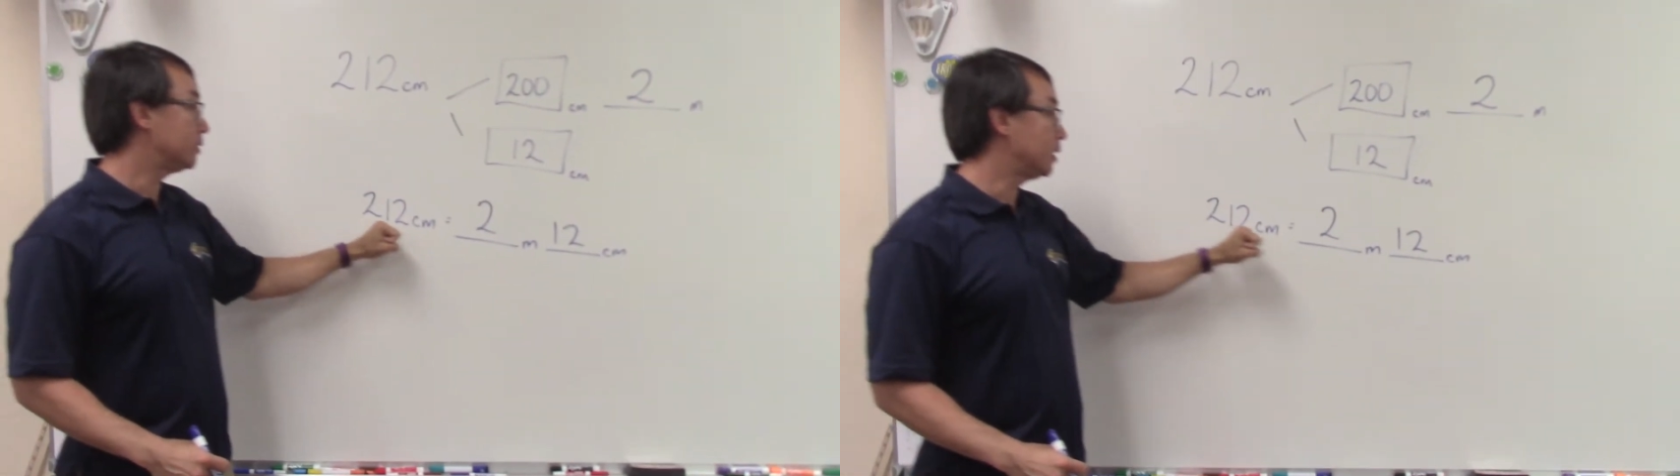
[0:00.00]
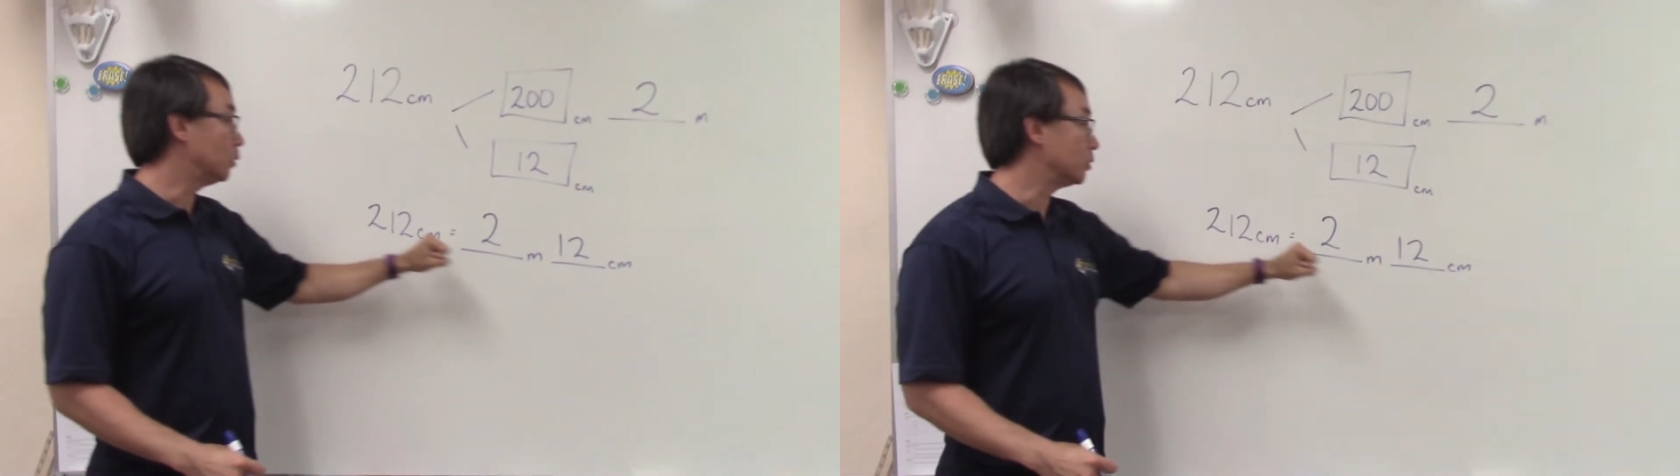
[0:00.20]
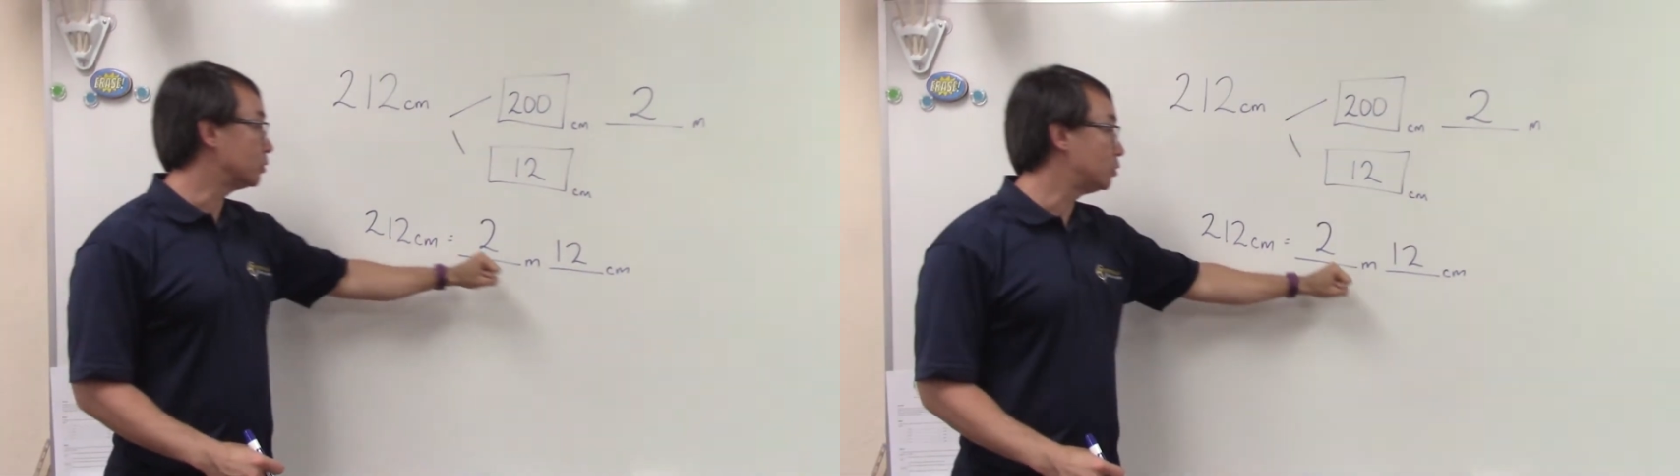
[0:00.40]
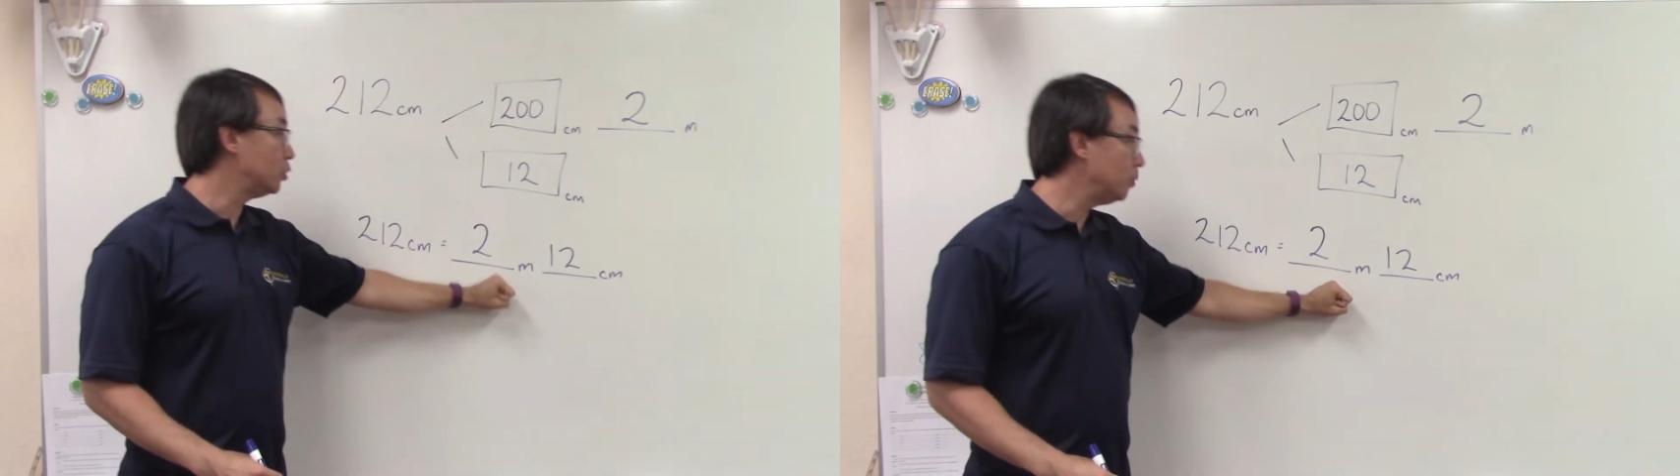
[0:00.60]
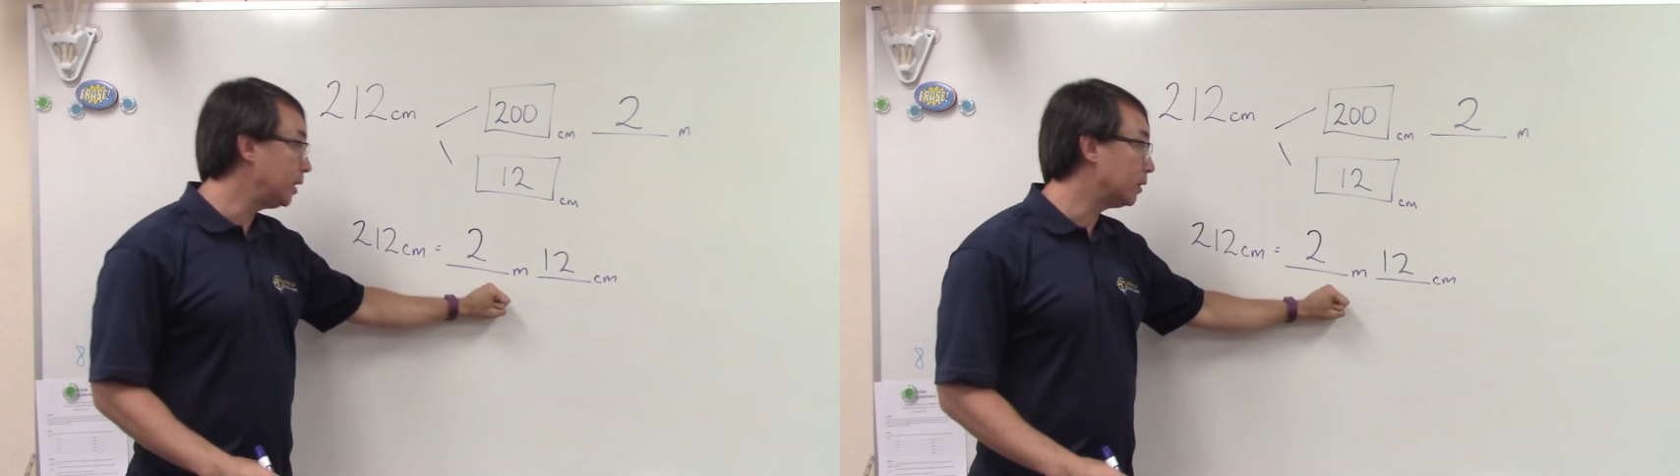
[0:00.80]
equals 2
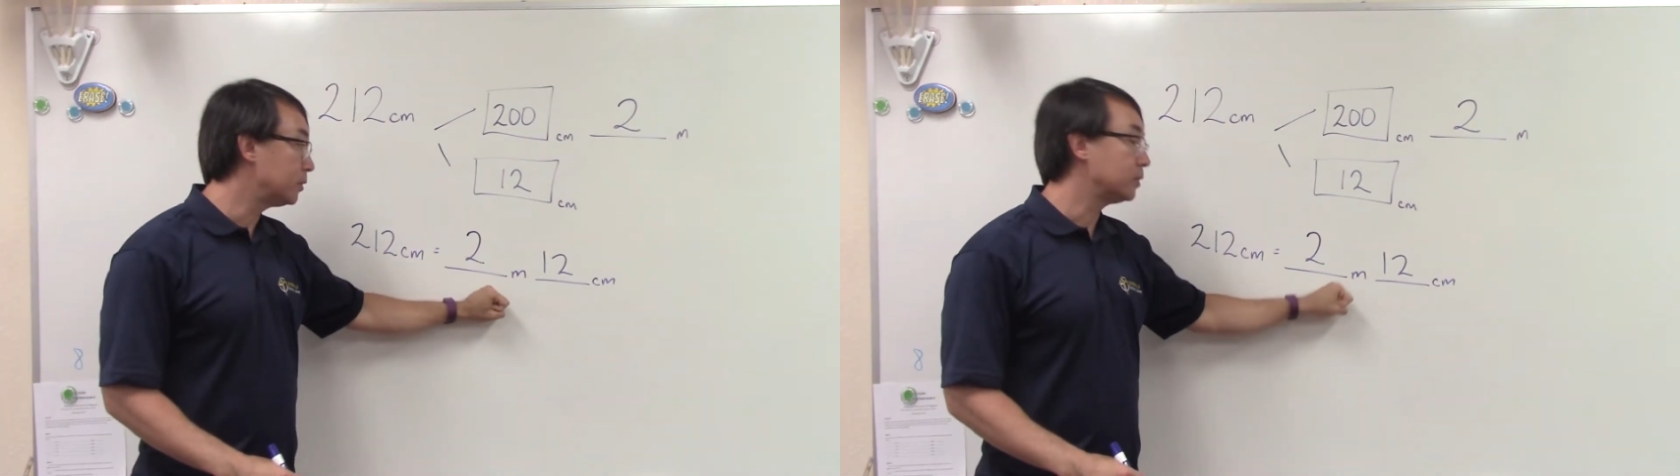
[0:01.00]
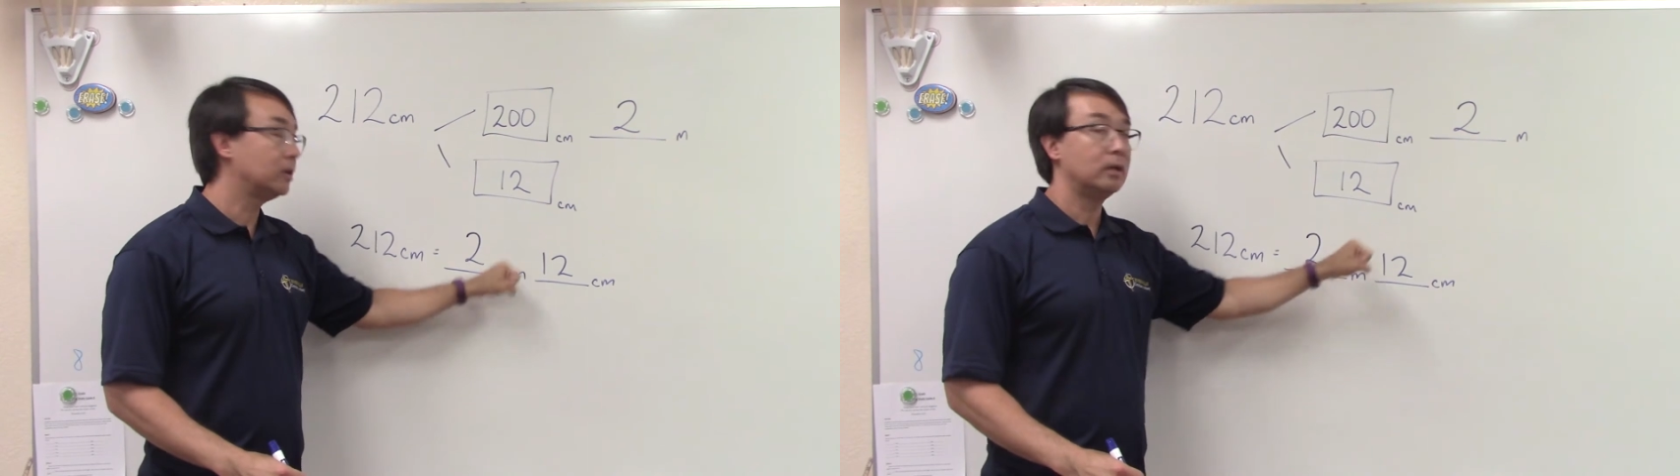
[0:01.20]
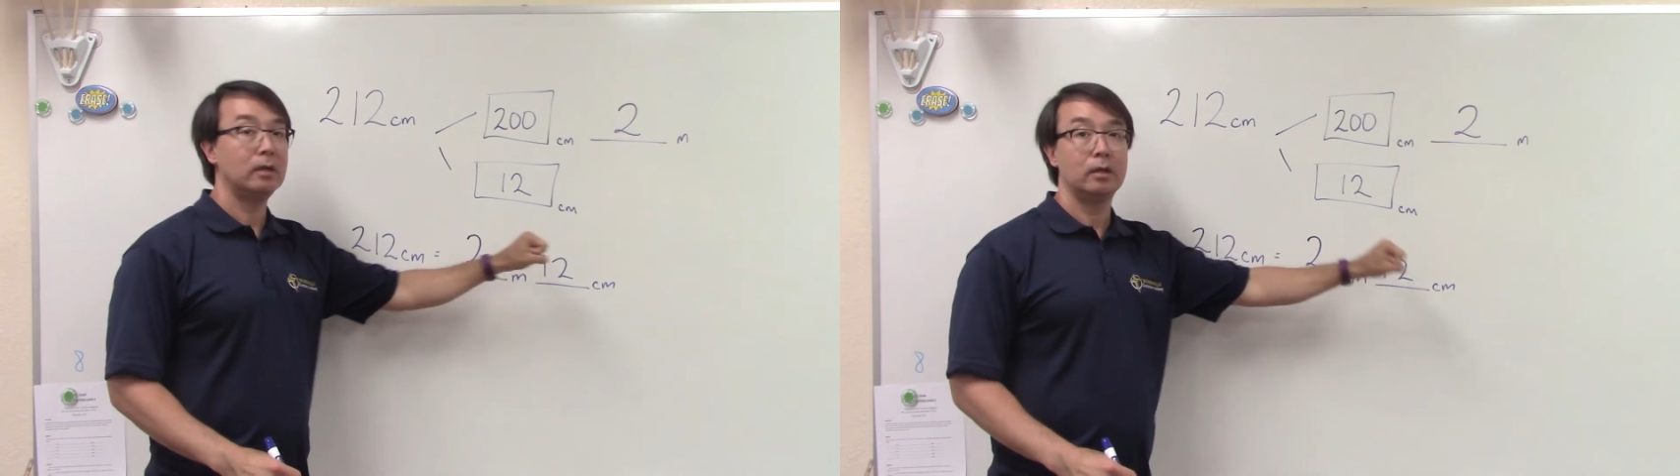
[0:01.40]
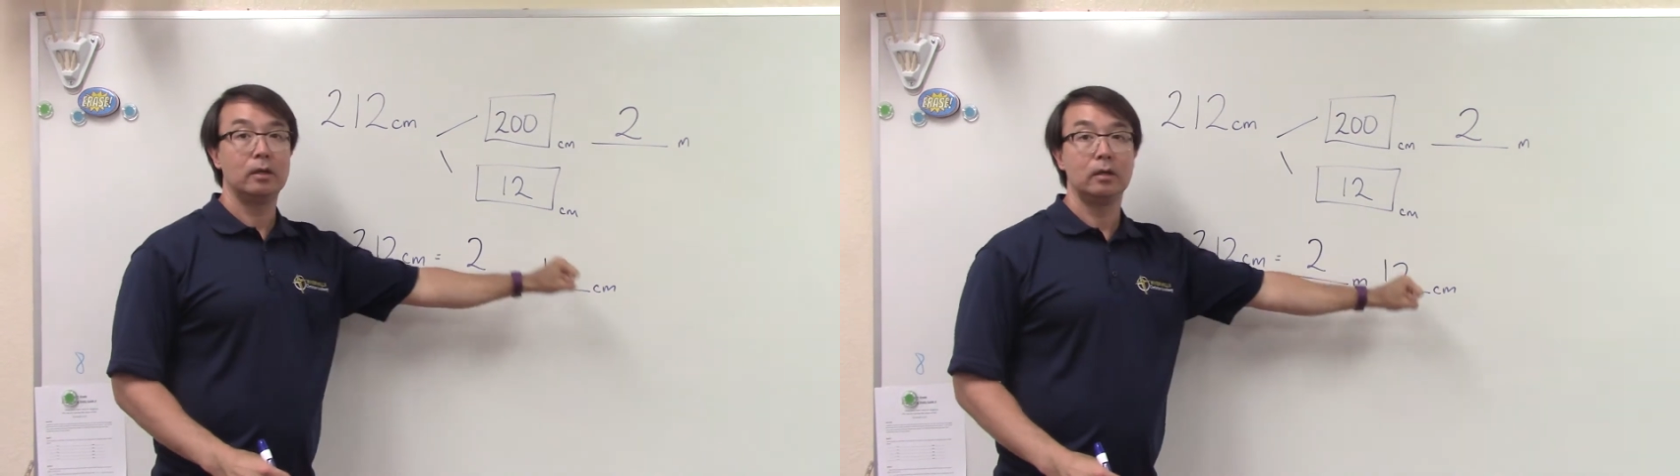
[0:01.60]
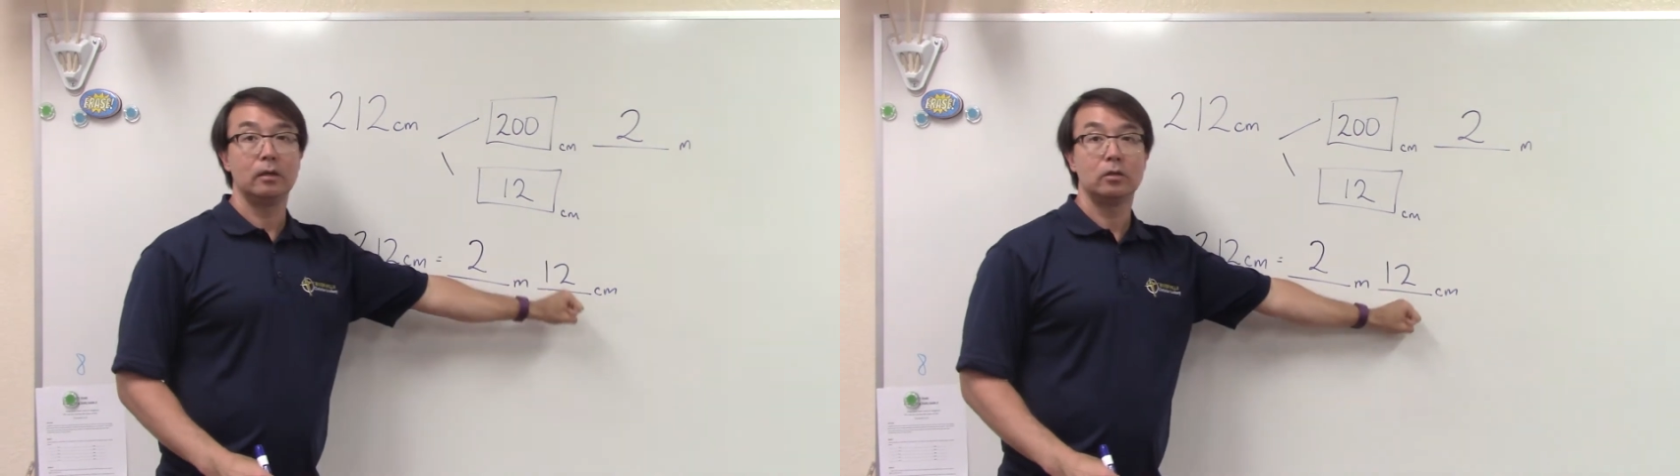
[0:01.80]
meters,
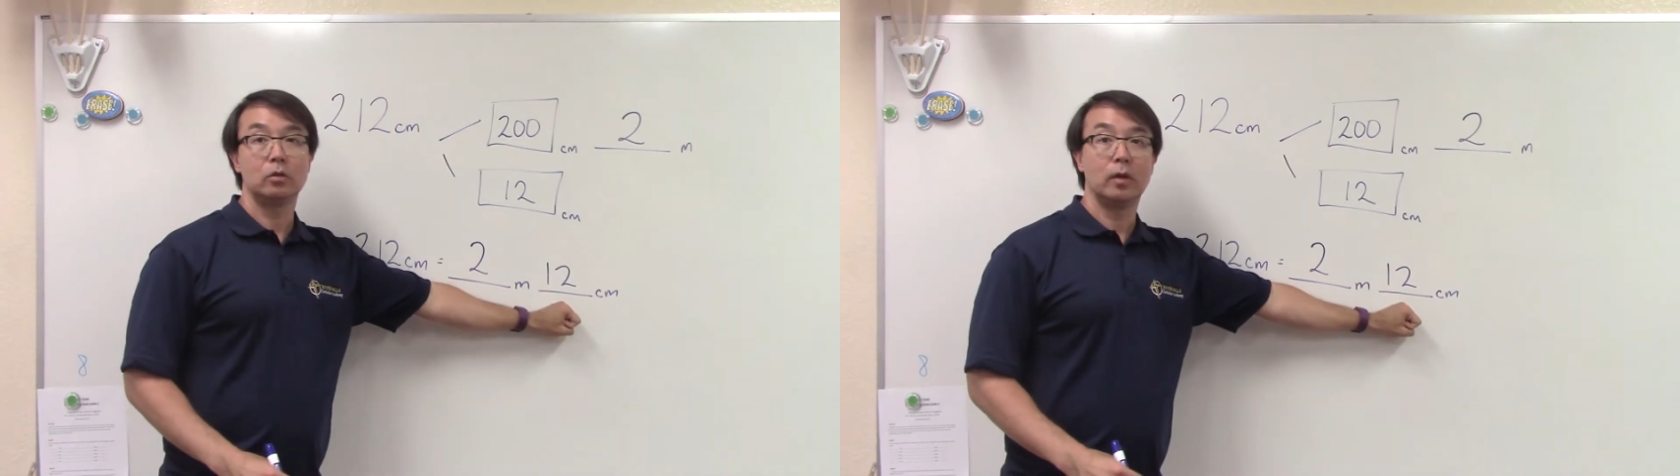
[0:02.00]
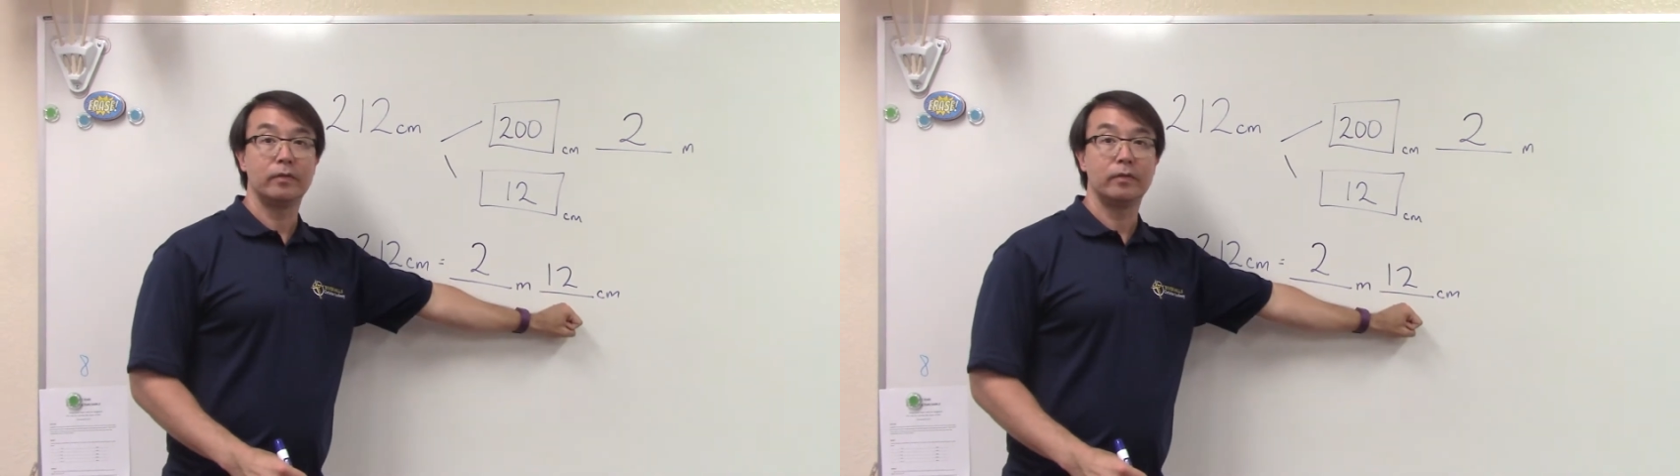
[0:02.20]
12